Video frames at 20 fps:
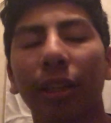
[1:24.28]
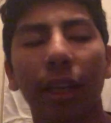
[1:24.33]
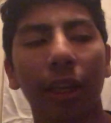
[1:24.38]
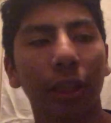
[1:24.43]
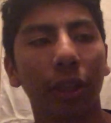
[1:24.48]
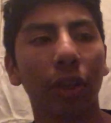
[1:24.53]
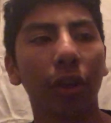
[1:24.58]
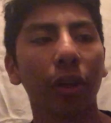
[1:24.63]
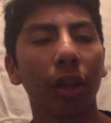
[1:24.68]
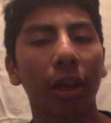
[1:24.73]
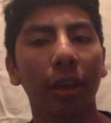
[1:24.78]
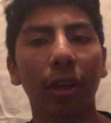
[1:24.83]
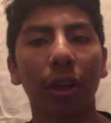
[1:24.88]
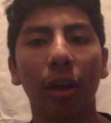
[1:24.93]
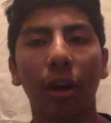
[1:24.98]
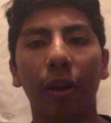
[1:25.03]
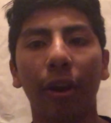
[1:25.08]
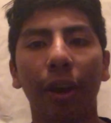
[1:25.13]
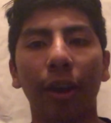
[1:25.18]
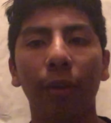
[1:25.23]
like they're like,
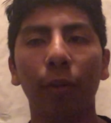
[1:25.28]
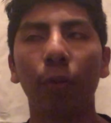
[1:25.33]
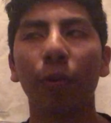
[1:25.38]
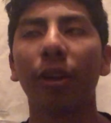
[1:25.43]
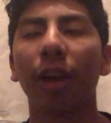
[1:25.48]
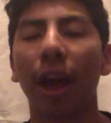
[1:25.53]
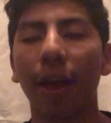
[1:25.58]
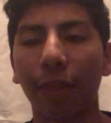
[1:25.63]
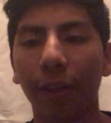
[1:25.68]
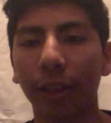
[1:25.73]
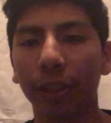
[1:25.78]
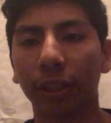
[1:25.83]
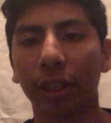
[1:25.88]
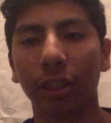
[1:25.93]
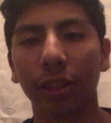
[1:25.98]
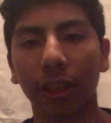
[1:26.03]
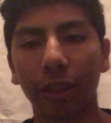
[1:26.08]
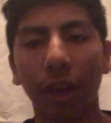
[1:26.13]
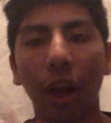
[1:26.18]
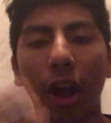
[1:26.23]
all right, we got this,
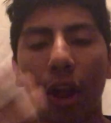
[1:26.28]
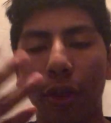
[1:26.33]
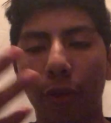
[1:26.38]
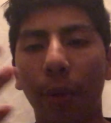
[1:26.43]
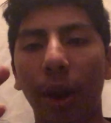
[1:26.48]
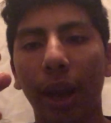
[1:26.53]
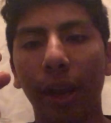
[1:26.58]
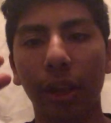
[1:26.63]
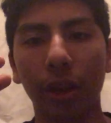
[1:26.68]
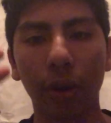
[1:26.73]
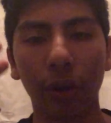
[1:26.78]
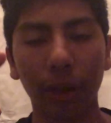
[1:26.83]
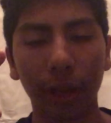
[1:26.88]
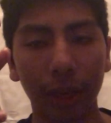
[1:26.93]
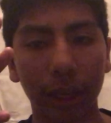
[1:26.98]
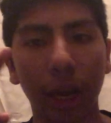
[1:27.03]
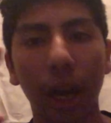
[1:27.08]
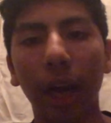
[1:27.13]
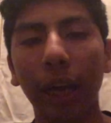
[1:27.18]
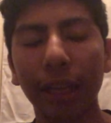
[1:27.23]
because the Dothraki are
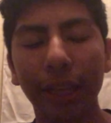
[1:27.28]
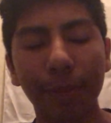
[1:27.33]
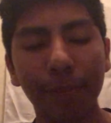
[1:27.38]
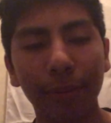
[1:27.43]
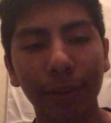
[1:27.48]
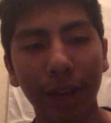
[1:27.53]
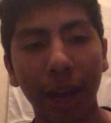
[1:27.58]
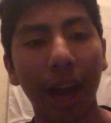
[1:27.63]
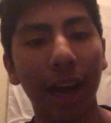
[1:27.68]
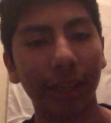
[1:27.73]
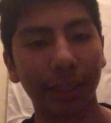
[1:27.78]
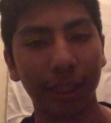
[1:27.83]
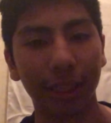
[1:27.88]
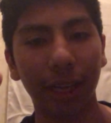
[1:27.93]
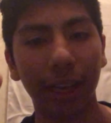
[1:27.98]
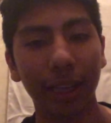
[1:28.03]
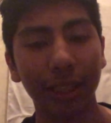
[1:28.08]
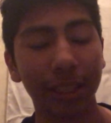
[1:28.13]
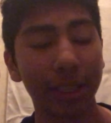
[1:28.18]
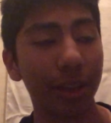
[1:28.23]
like cocky
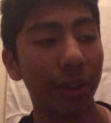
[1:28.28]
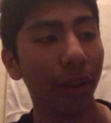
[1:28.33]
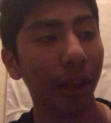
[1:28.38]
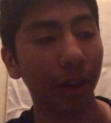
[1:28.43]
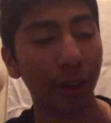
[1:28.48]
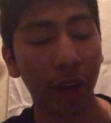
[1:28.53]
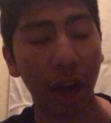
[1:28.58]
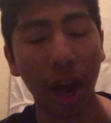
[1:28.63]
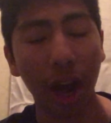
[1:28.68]
guys. They're like